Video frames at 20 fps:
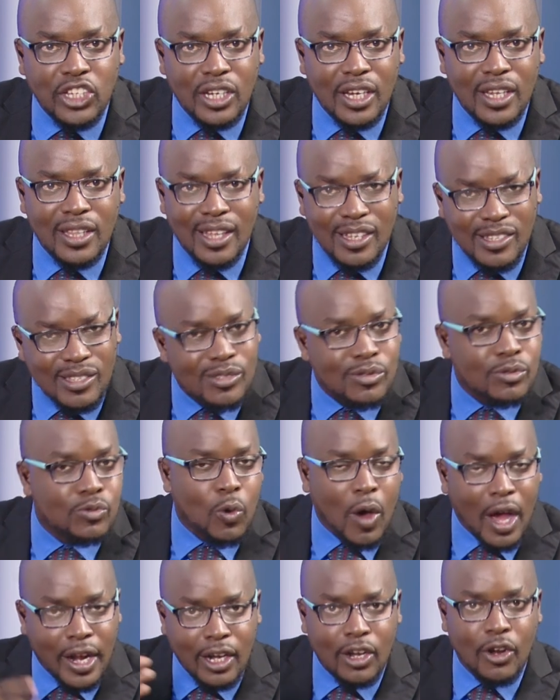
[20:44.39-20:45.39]
And then there's
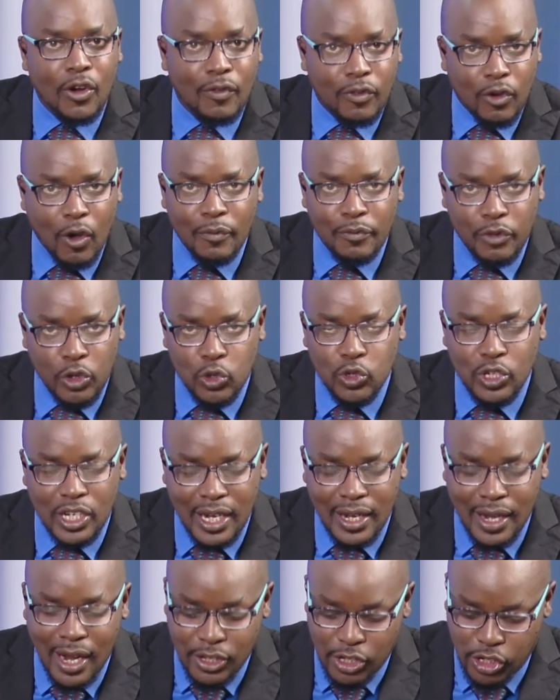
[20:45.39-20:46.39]
quite a lot of confusion
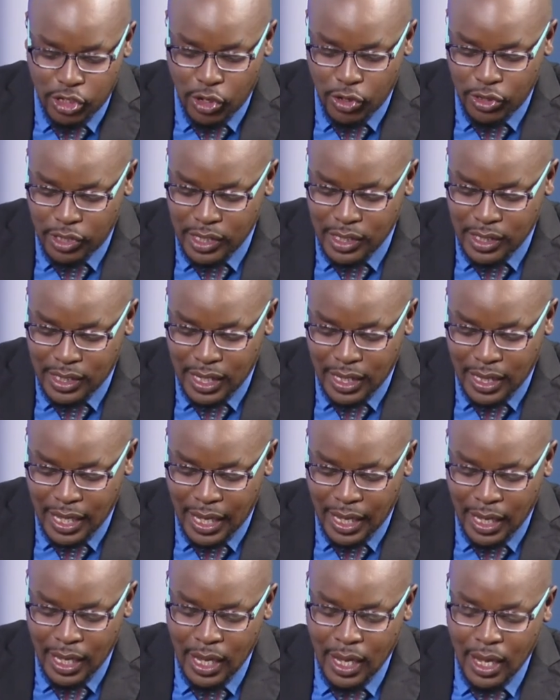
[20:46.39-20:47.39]
and uncertainty there.